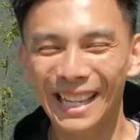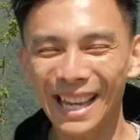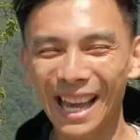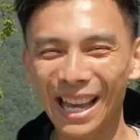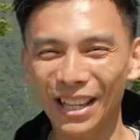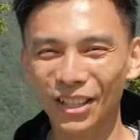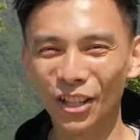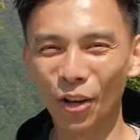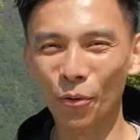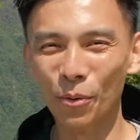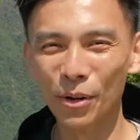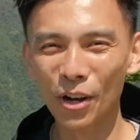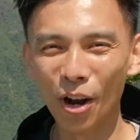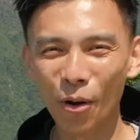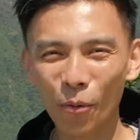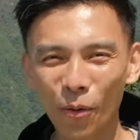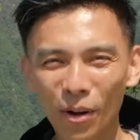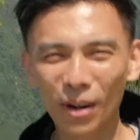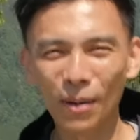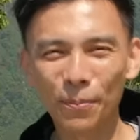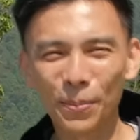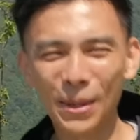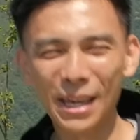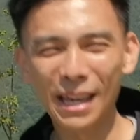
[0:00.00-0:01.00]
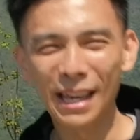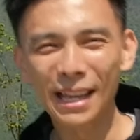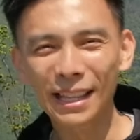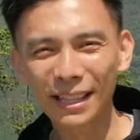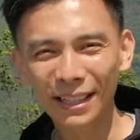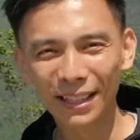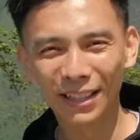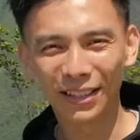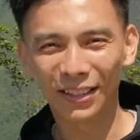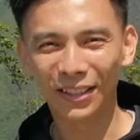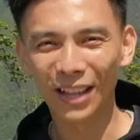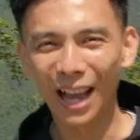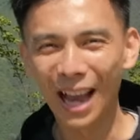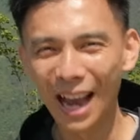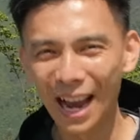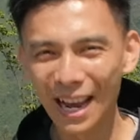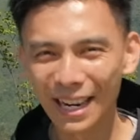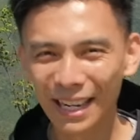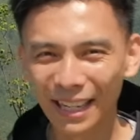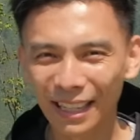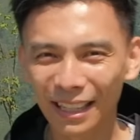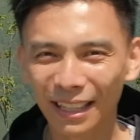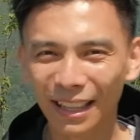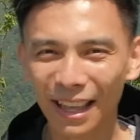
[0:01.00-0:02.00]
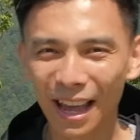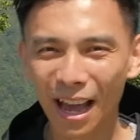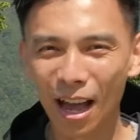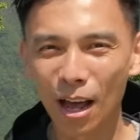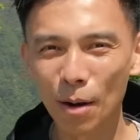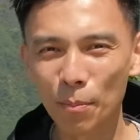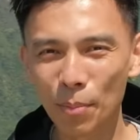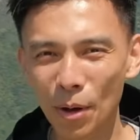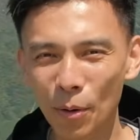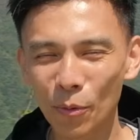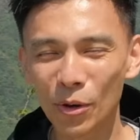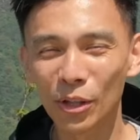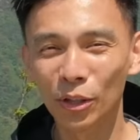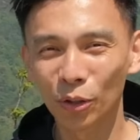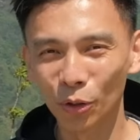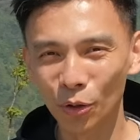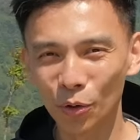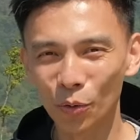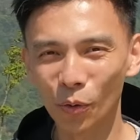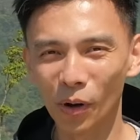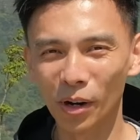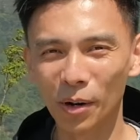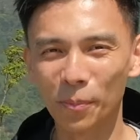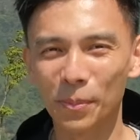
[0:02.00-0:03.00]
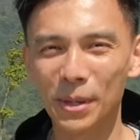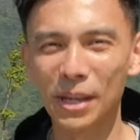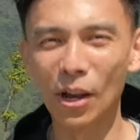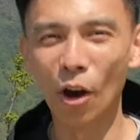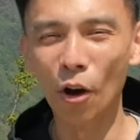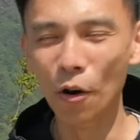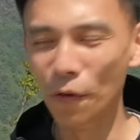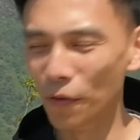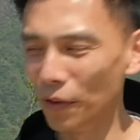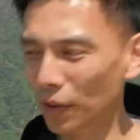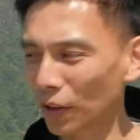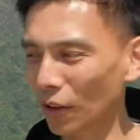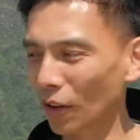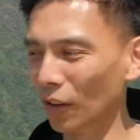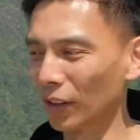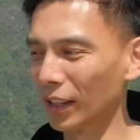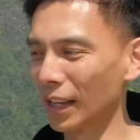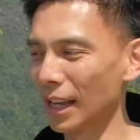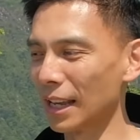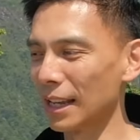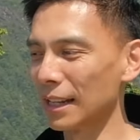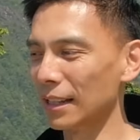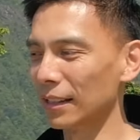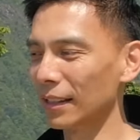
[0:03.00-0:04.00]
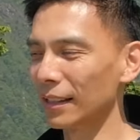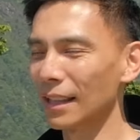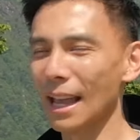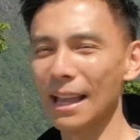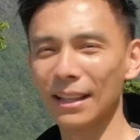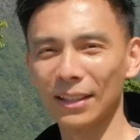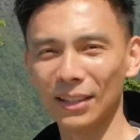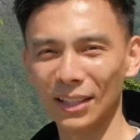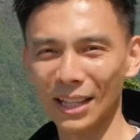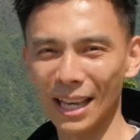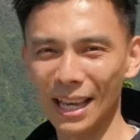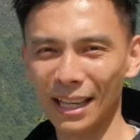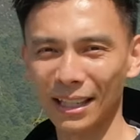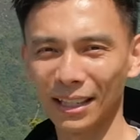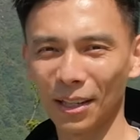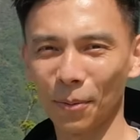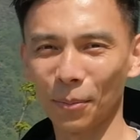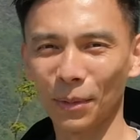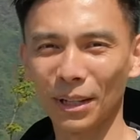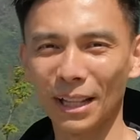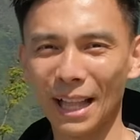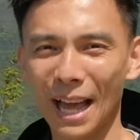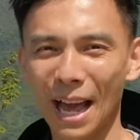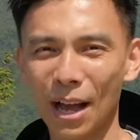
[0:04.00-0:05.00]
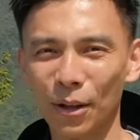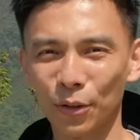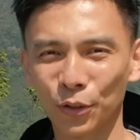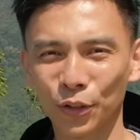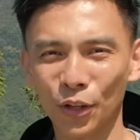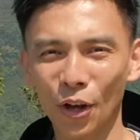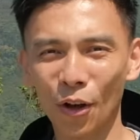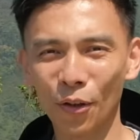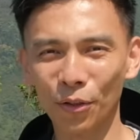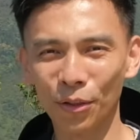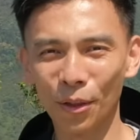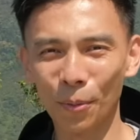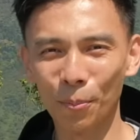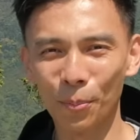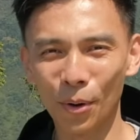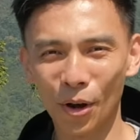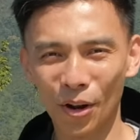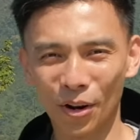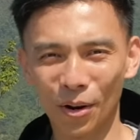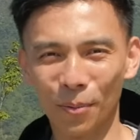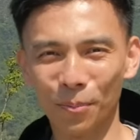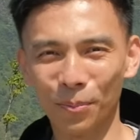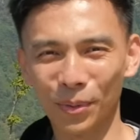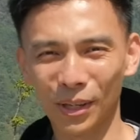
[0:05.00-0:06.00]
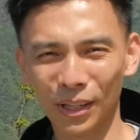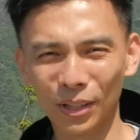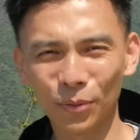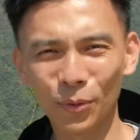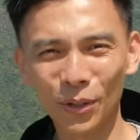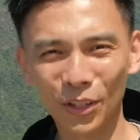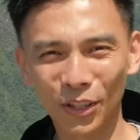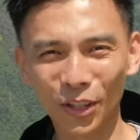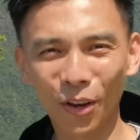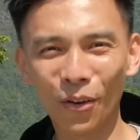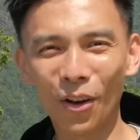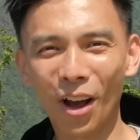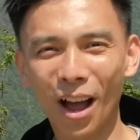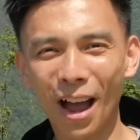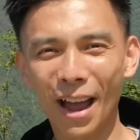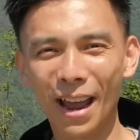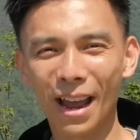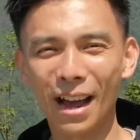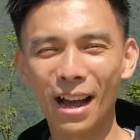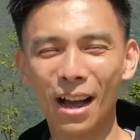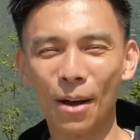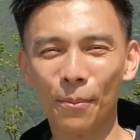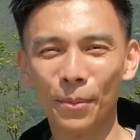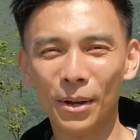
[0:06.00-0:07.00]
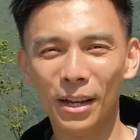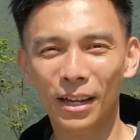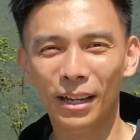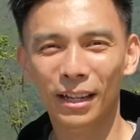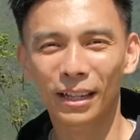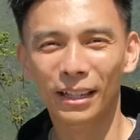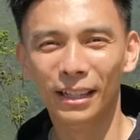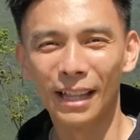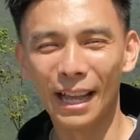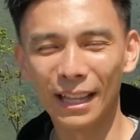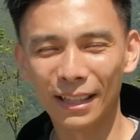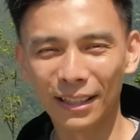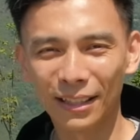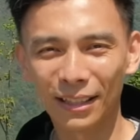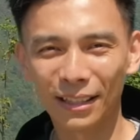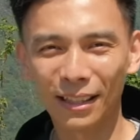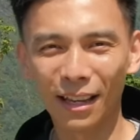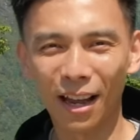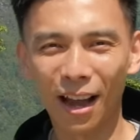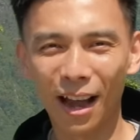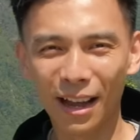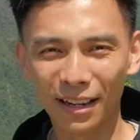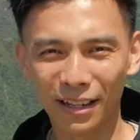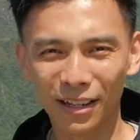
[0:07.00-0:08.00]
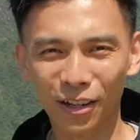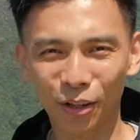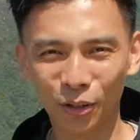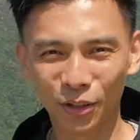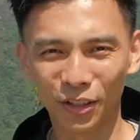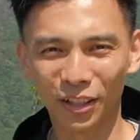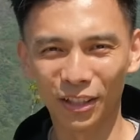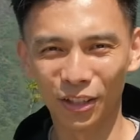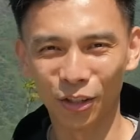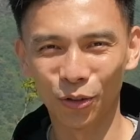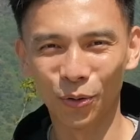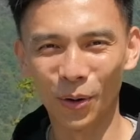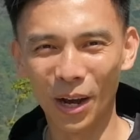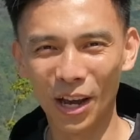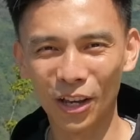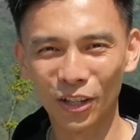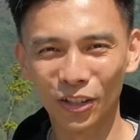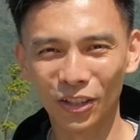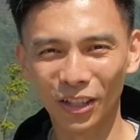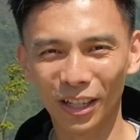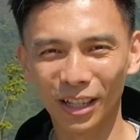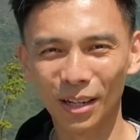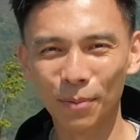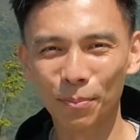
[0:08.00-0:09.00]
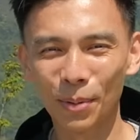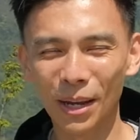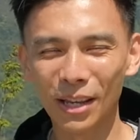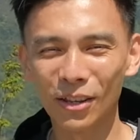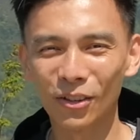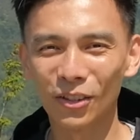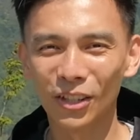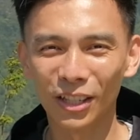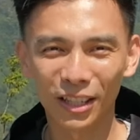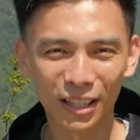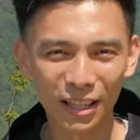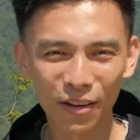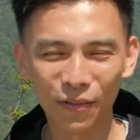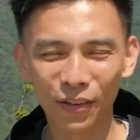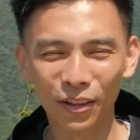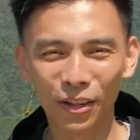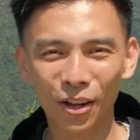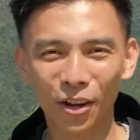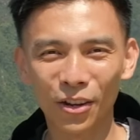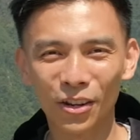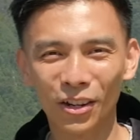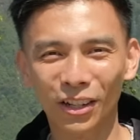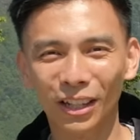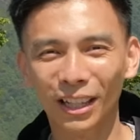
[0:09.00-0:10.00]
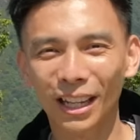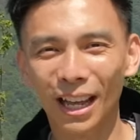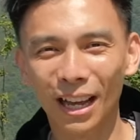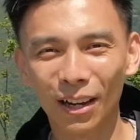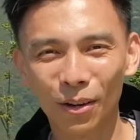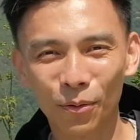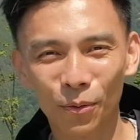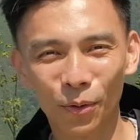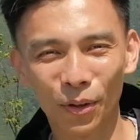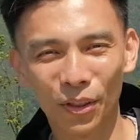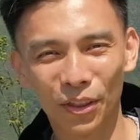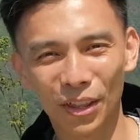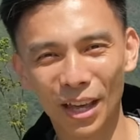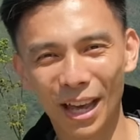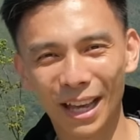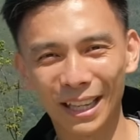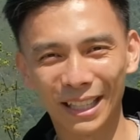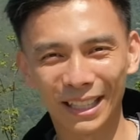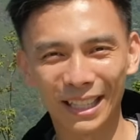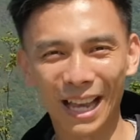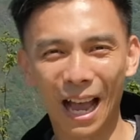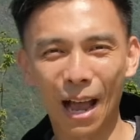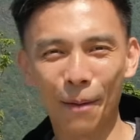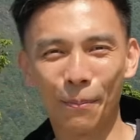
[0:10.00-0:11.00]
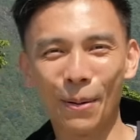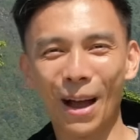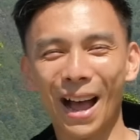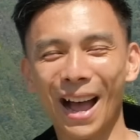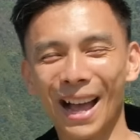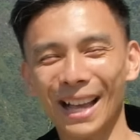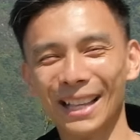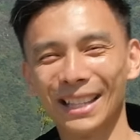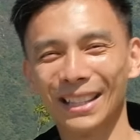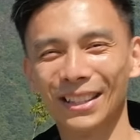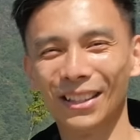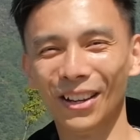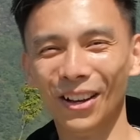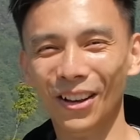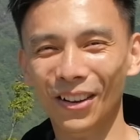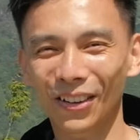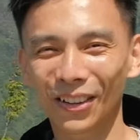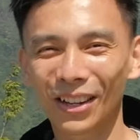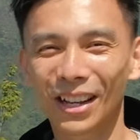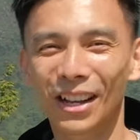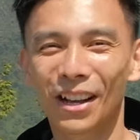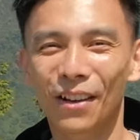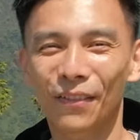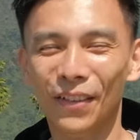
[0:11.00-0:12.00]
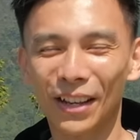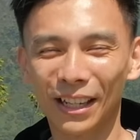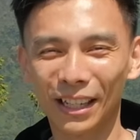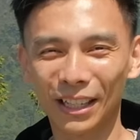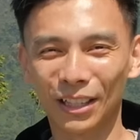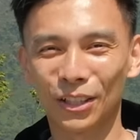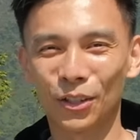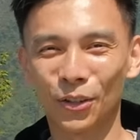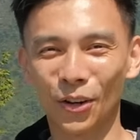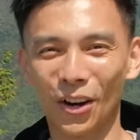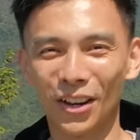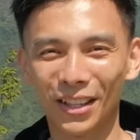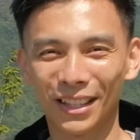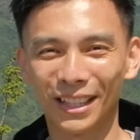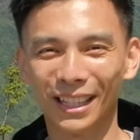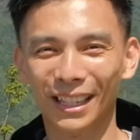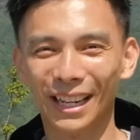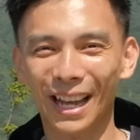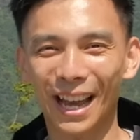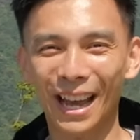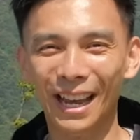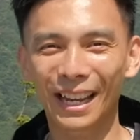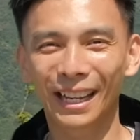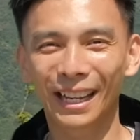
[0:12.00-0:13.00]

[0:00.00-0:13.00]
Yeah, so we don't want to be inside a cloud, but we do want to be overlooking and seeing some clouds on the bottom because we're so high up. That's the ideal situation, but you just never know your luck with Sapa, so fingers crossed today.